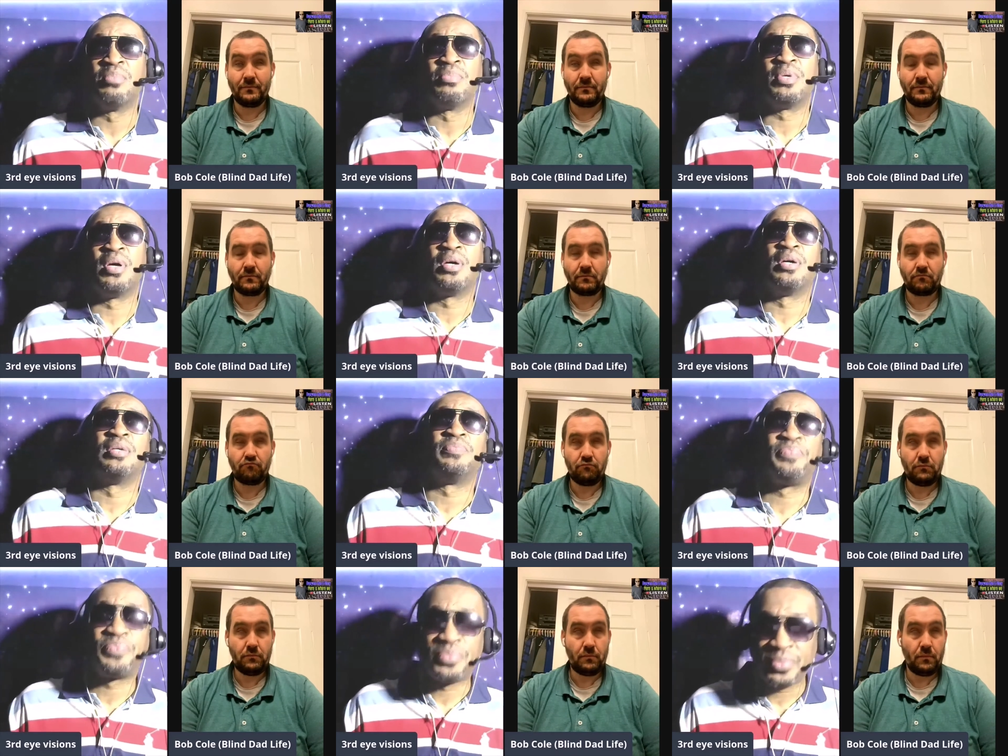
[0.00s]

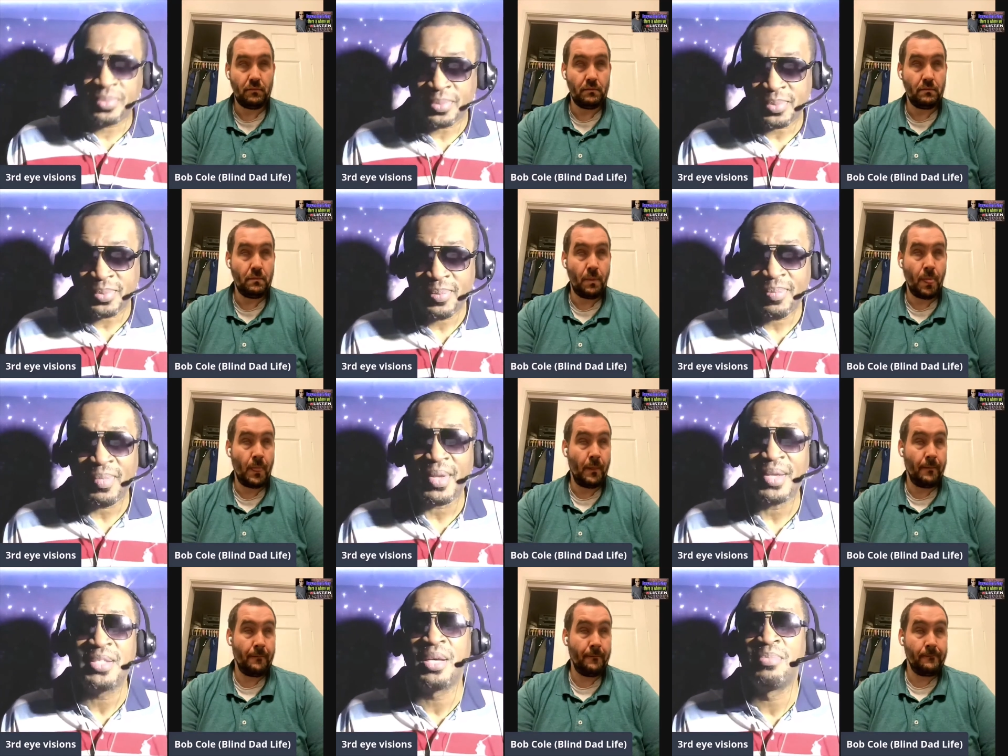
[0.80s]
Speaker 1: some stories or
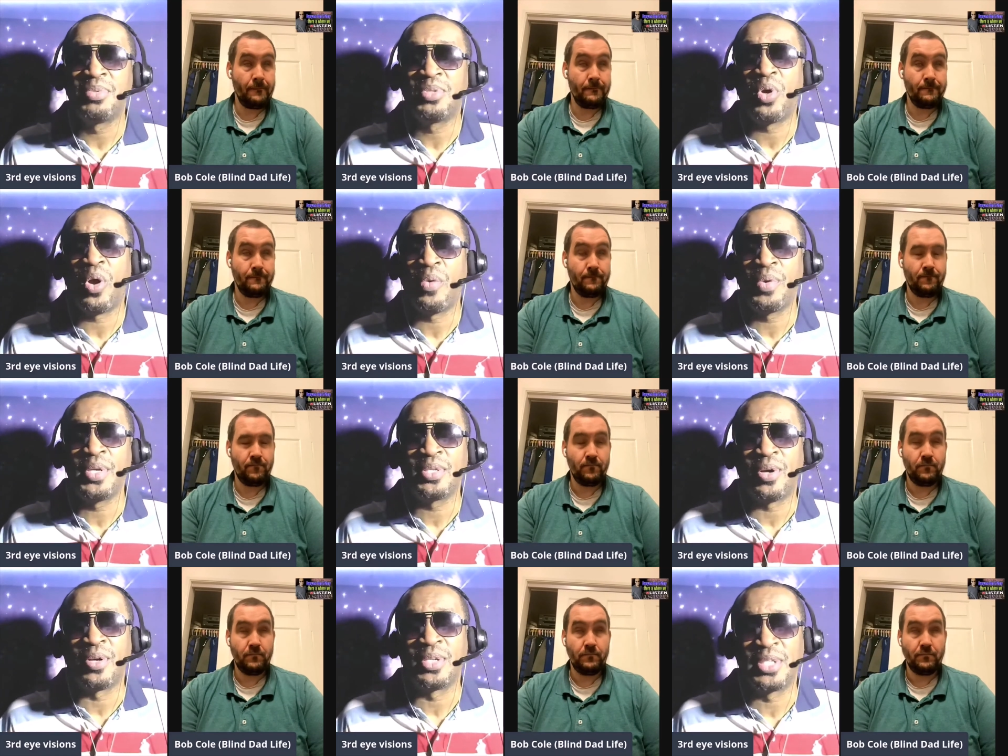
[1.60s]
share a
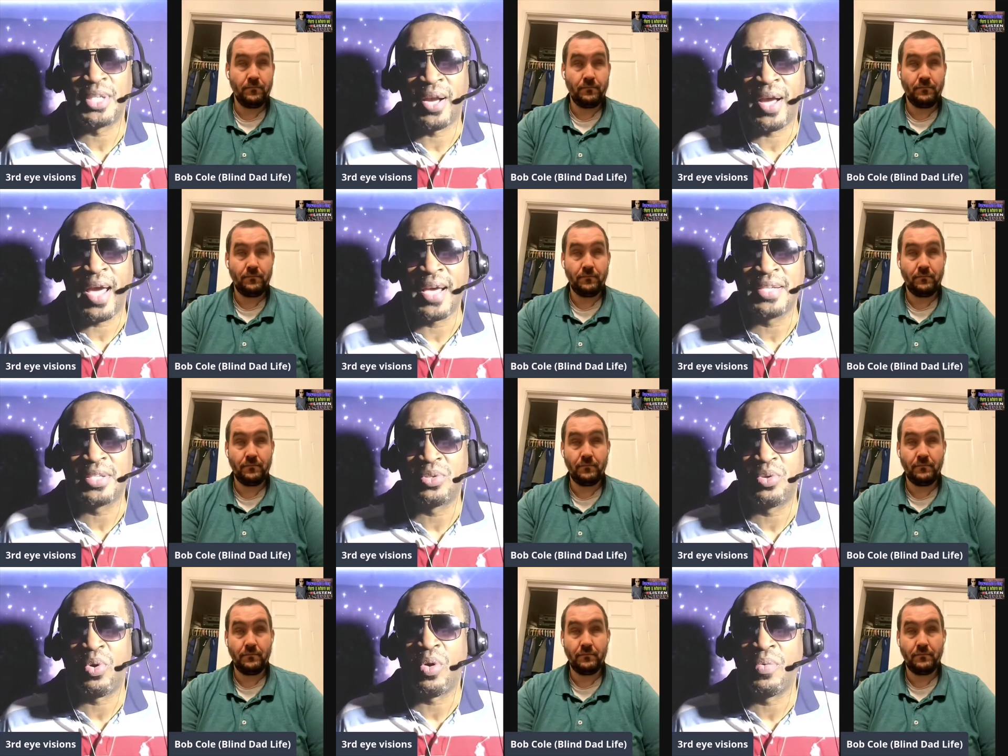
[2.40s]
story,
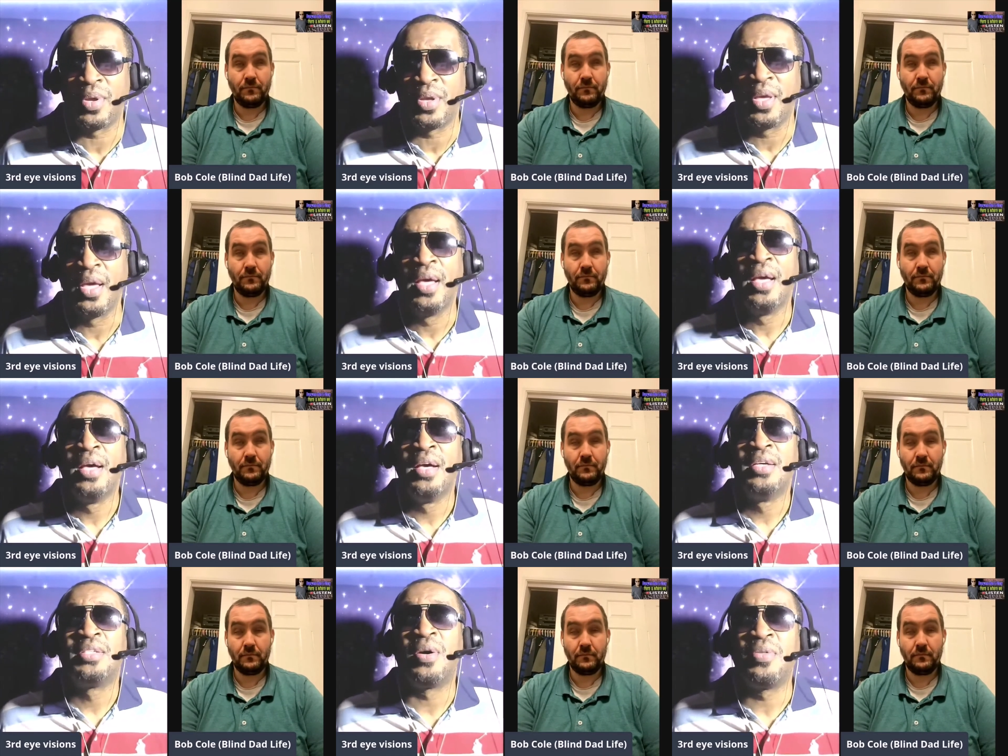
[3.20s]
so that it can help
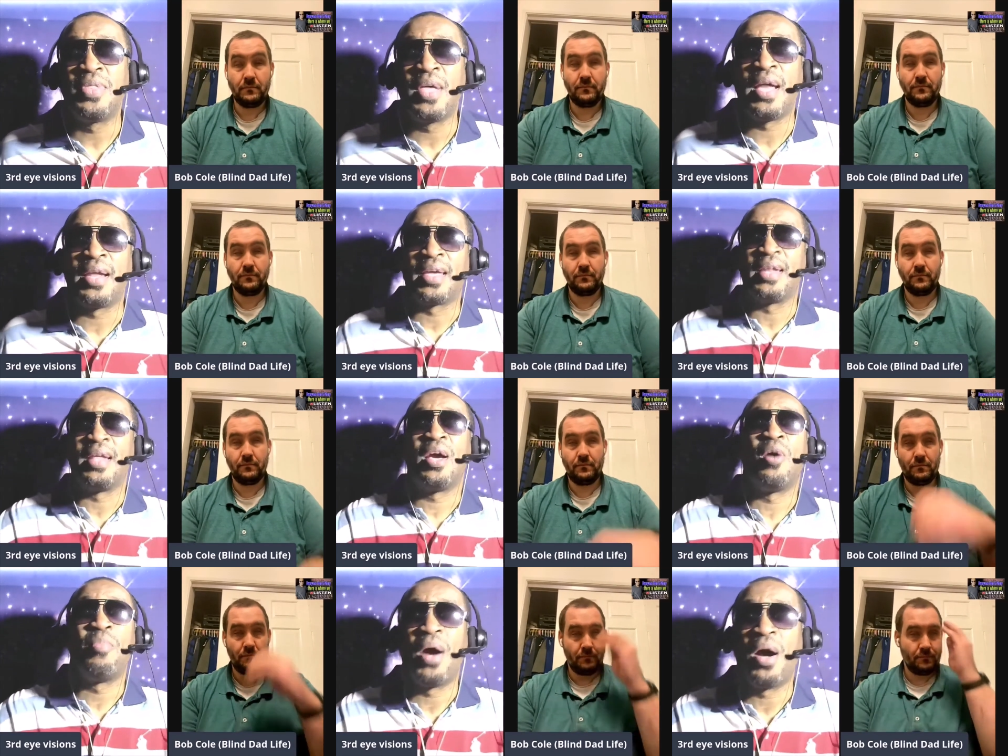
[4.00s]
others who
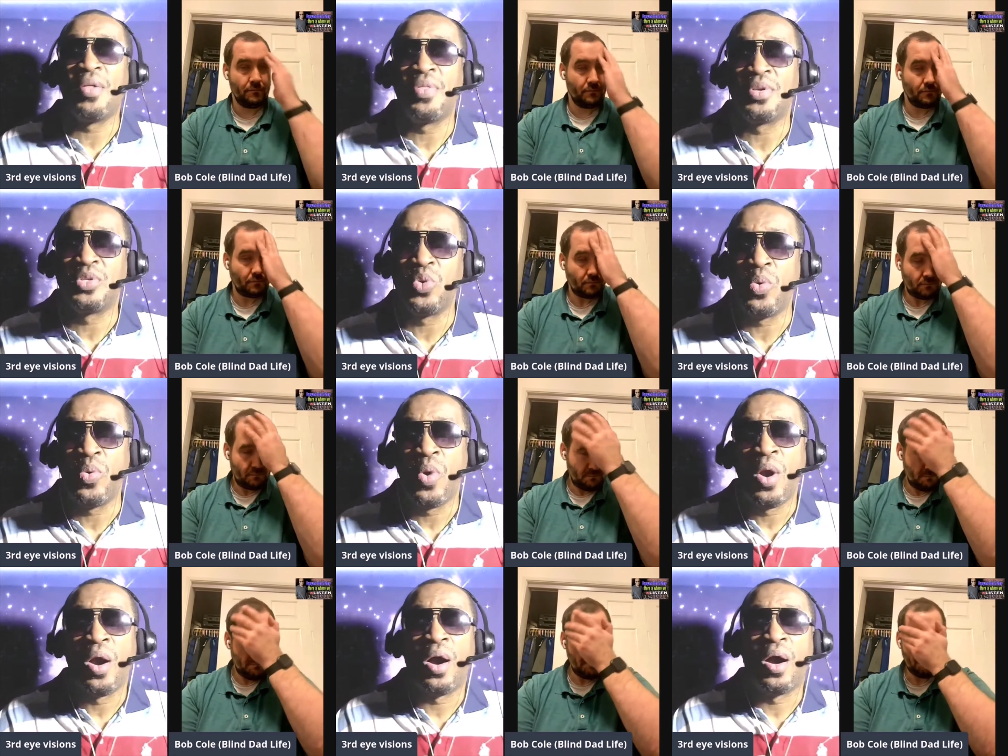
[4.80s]
uh,
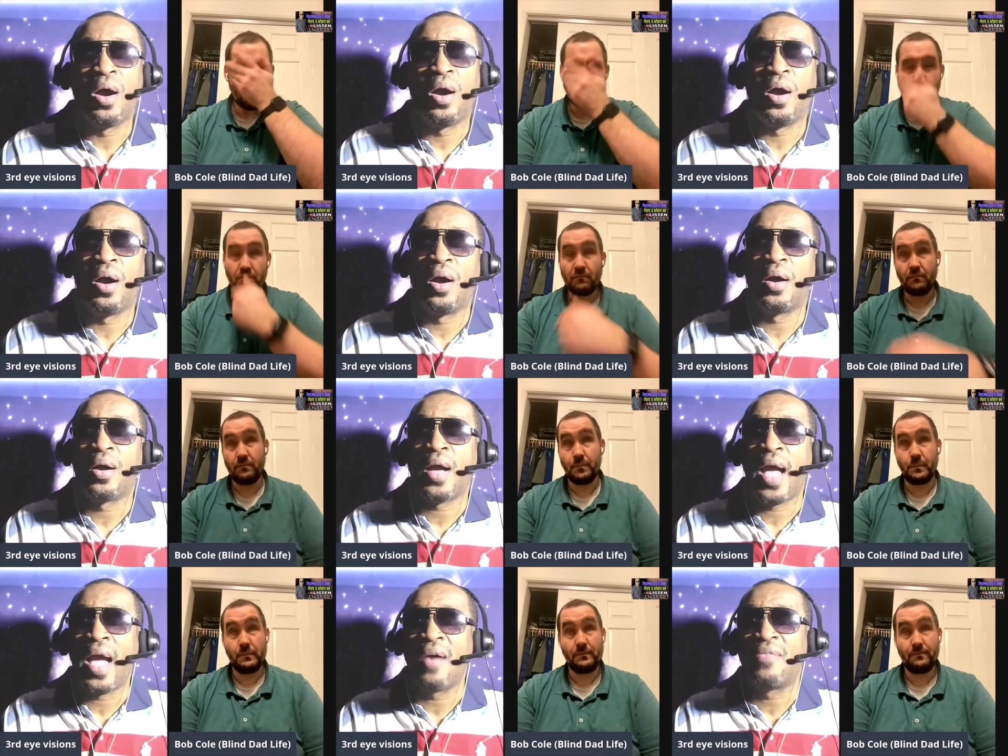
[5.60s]
have uh,
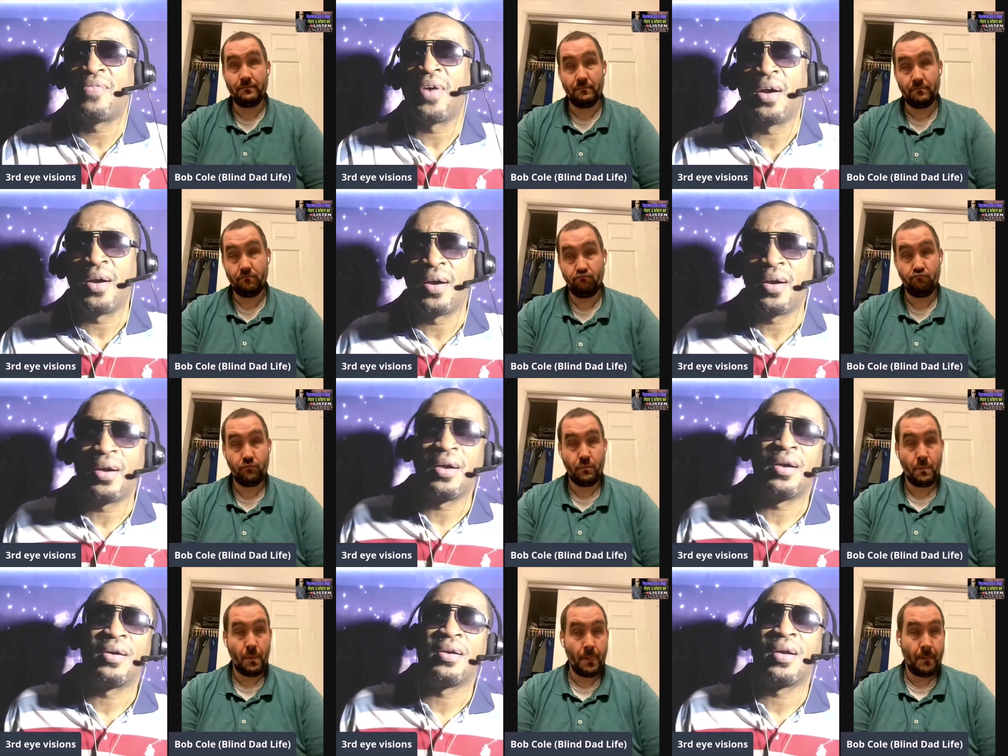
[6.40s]
gone through
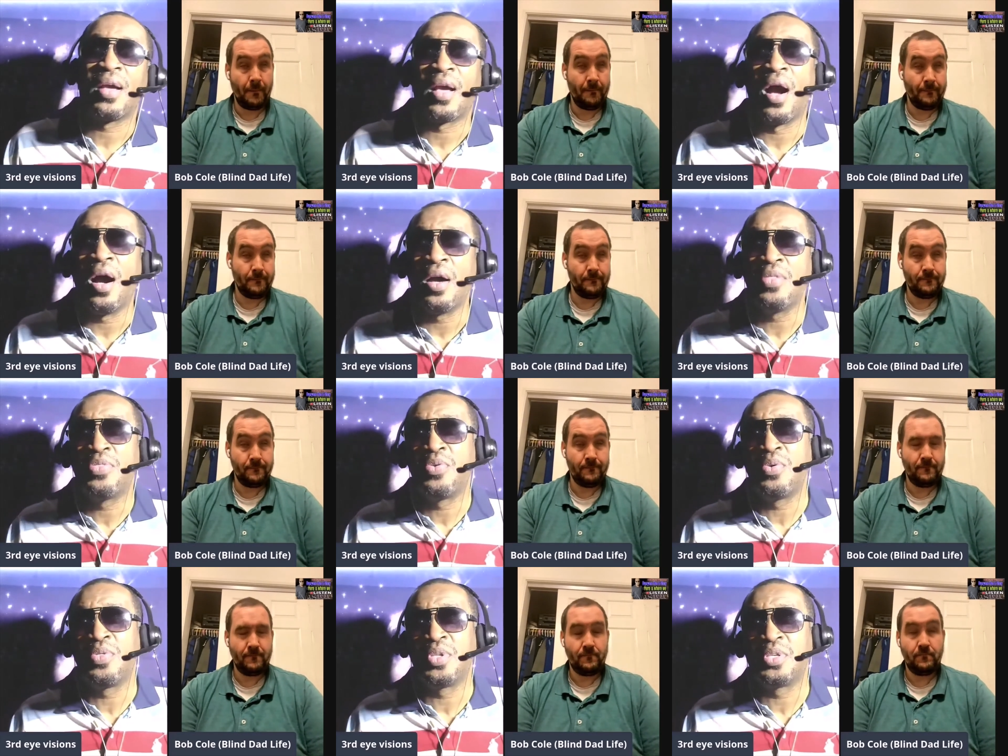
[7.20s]
the system and
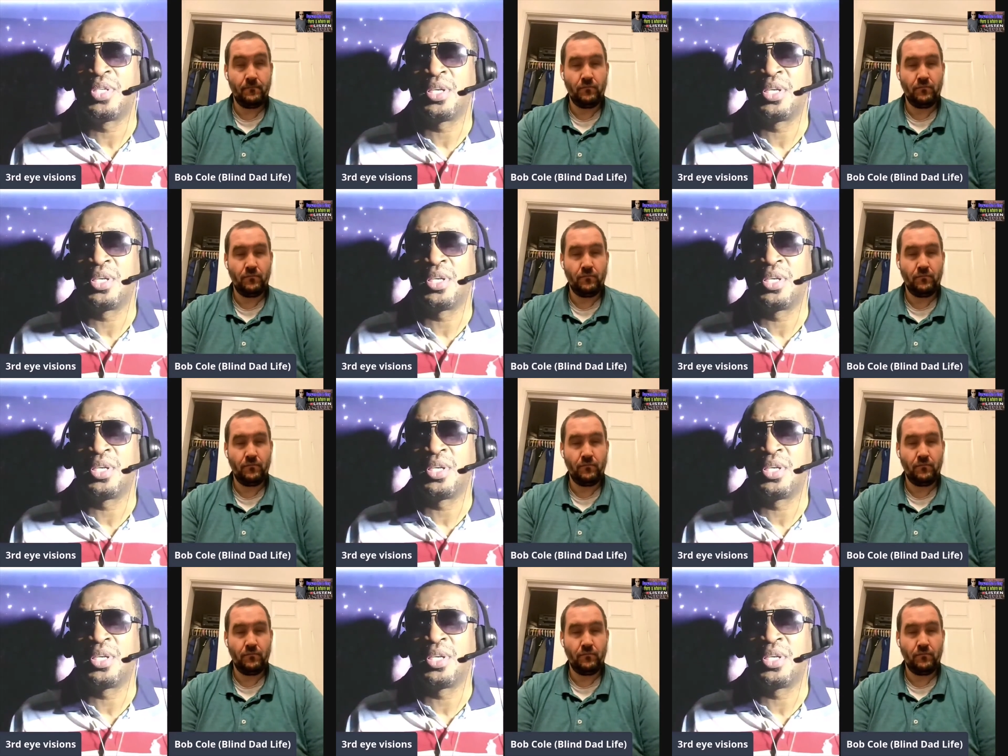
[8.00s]
and, and may,